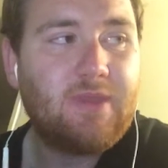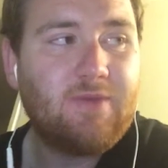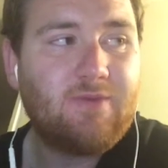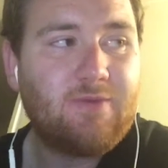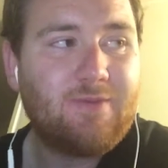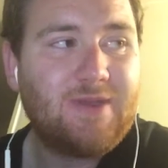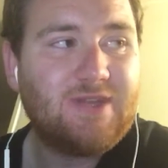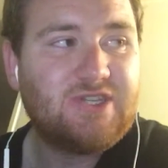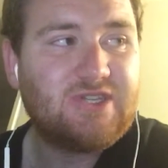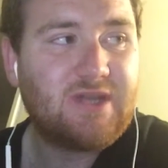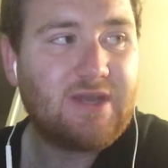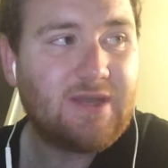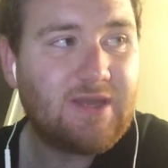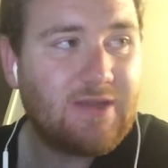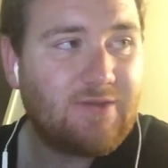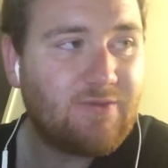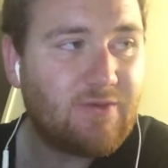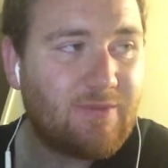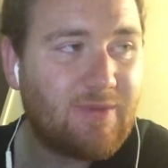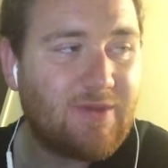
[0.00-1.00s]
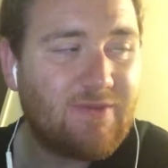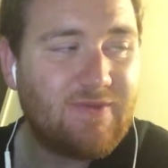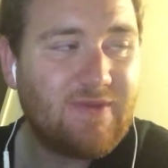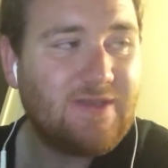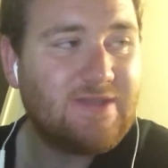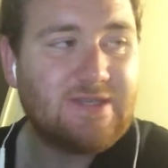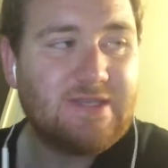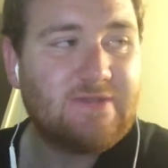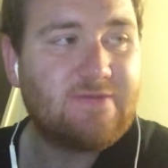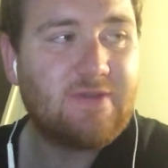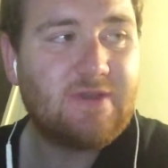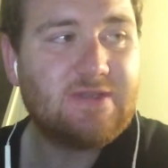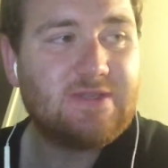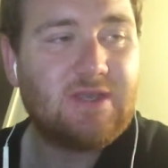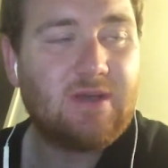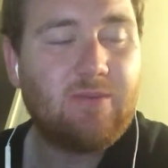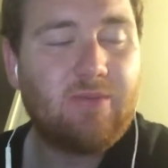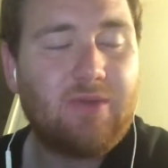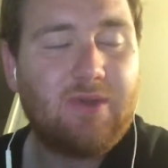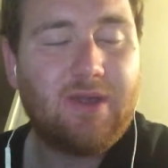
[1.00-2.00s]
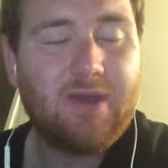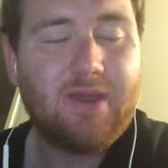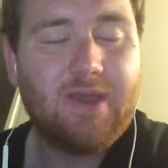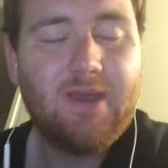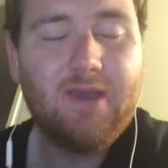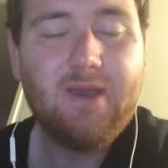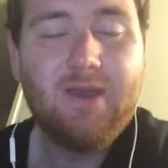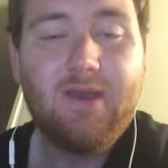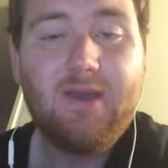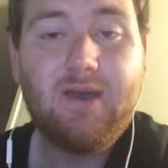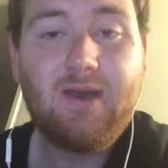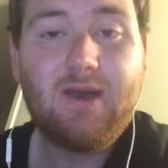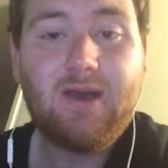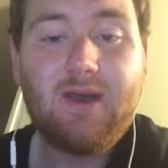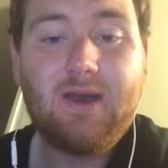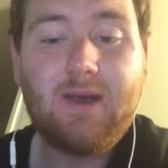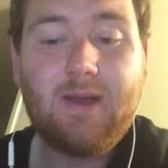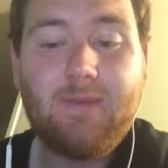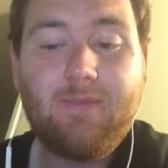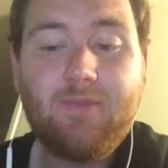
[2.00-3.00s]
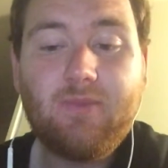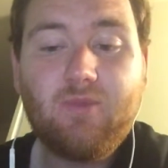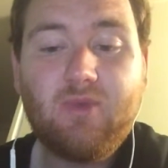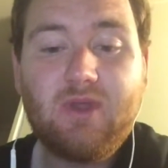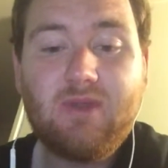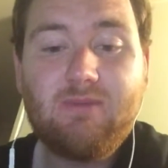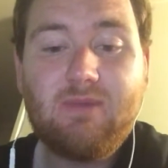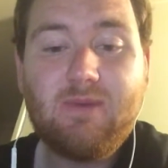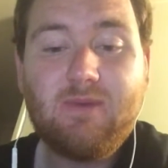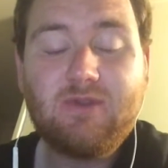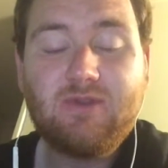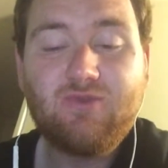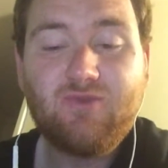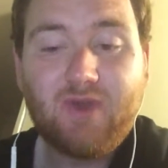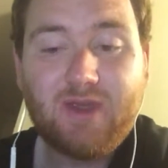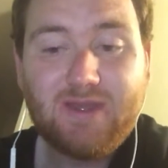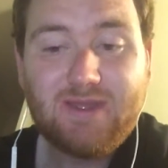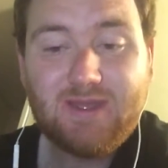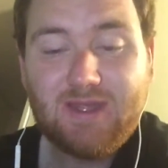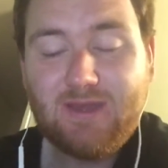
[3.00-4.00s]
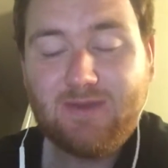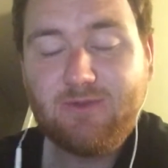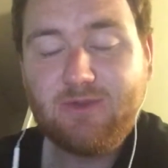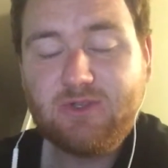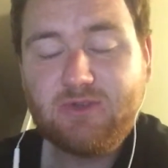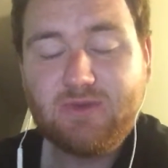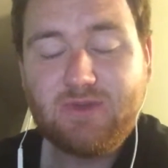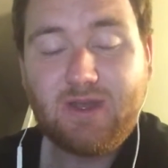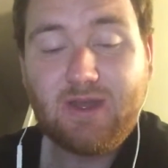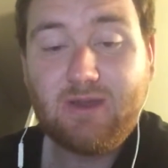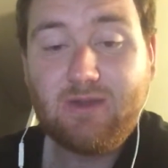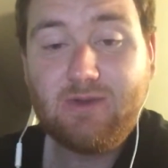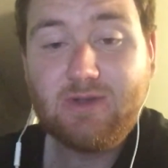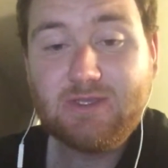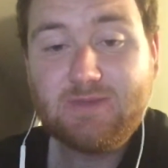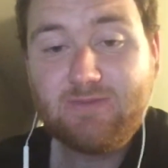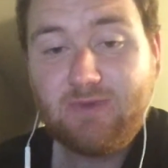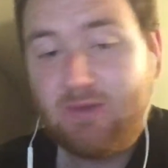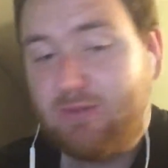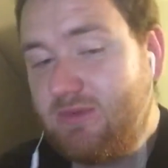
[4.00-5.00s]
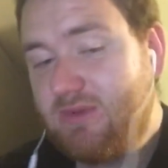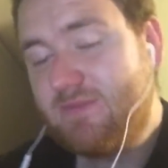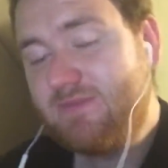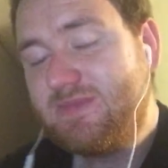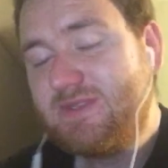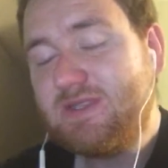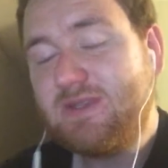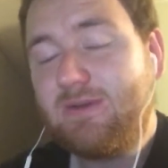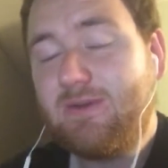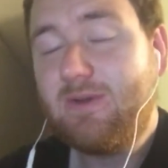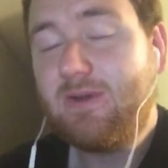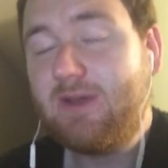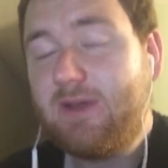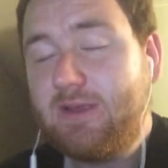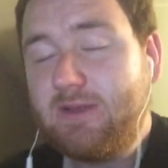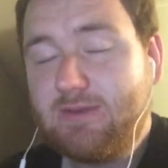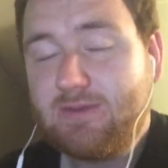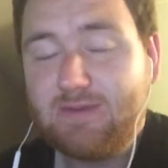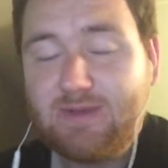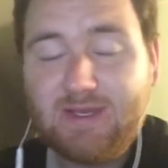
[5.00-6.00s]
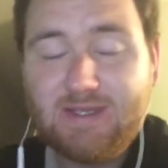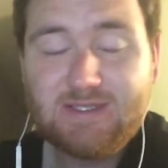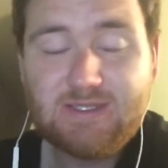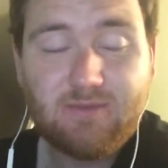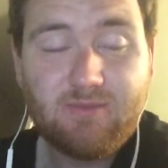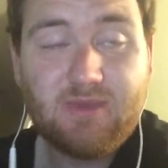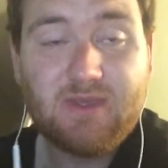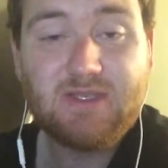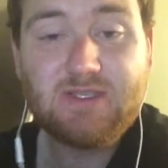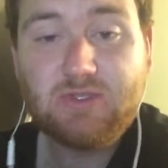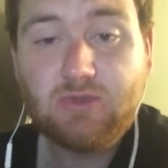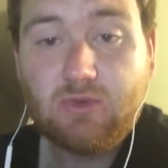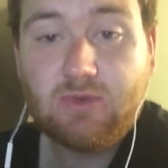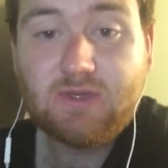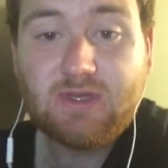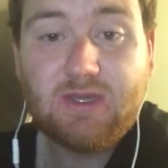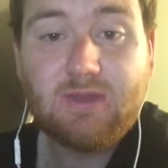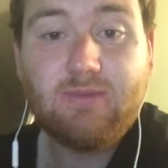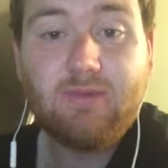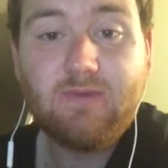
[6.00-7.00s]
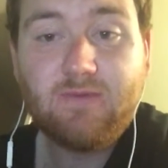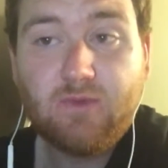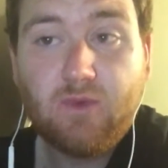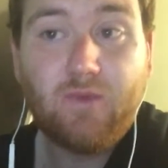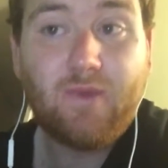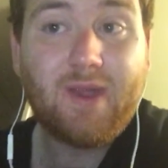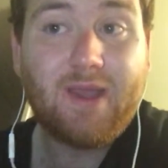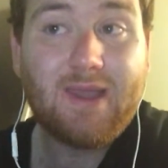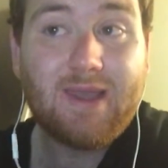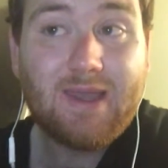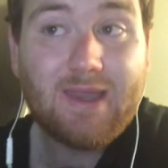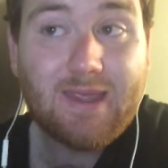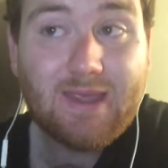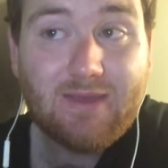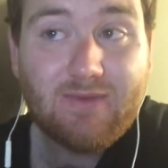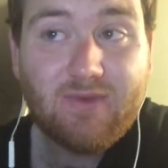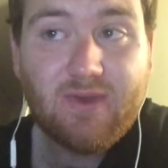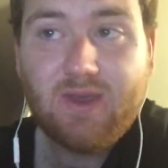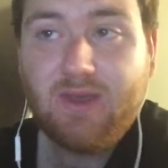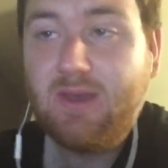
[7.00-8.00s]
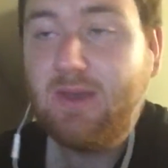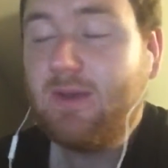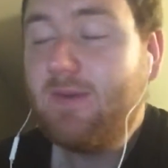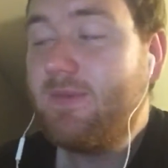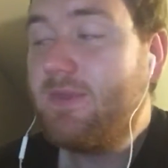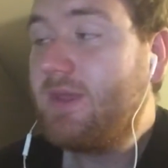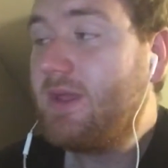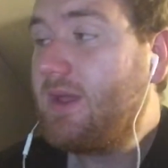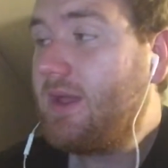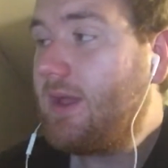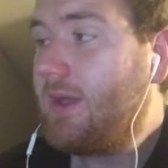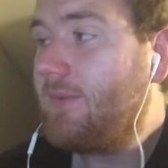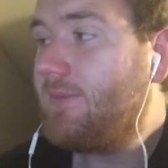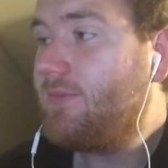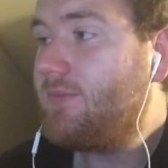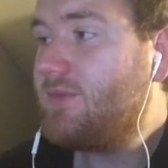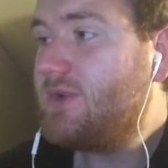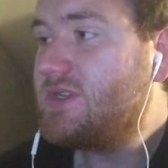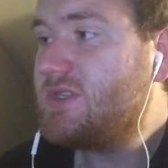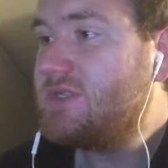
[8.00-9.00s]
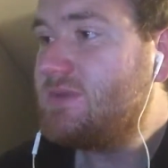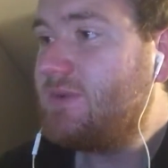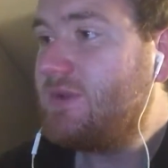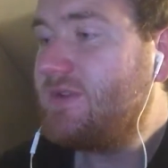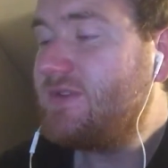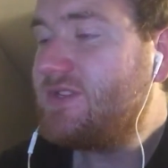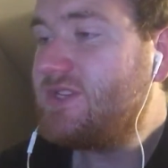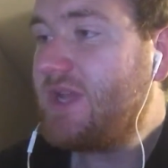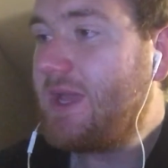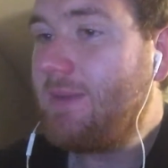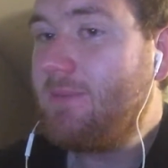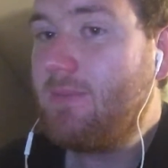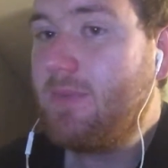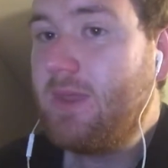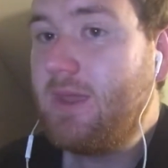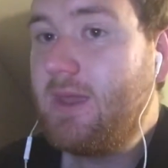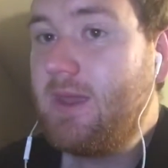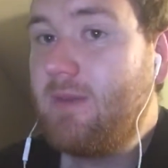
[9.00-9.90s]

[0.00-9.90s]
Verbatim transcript: information I need for my thesis, for example, I um, wouldn't be able to write it, which would then cause problems. So it all has to be sorted before I leave, um, which is a bit of a shame.